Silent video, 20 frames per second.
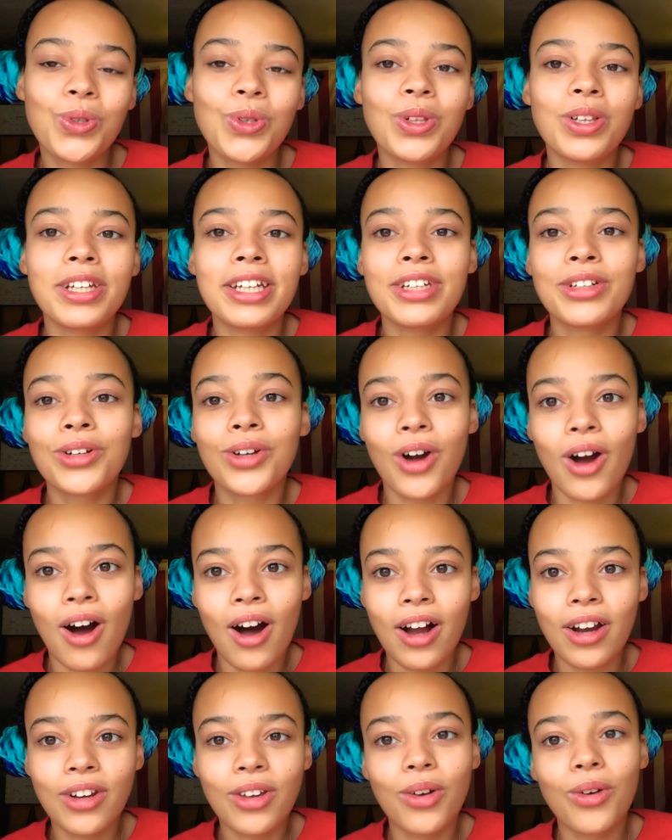later
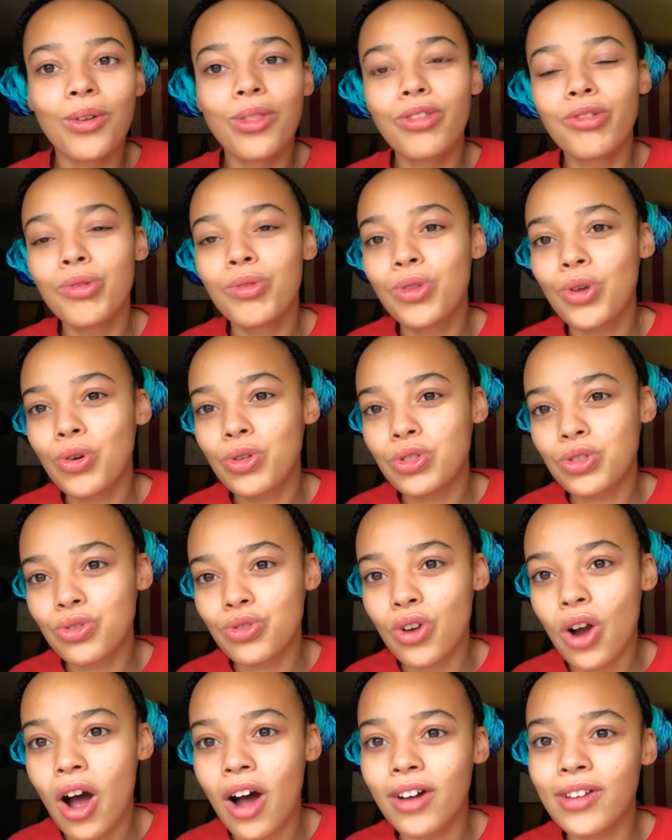on go through those
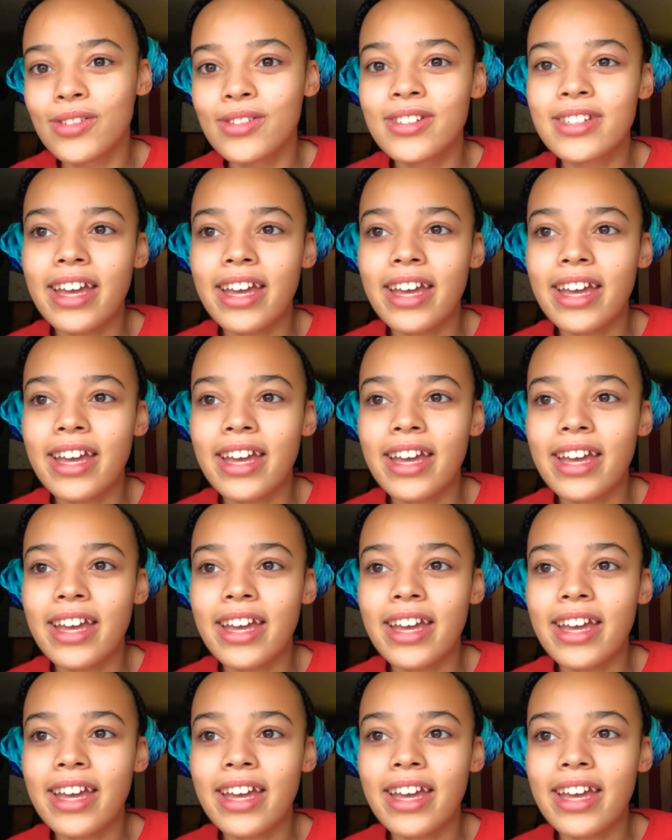draws.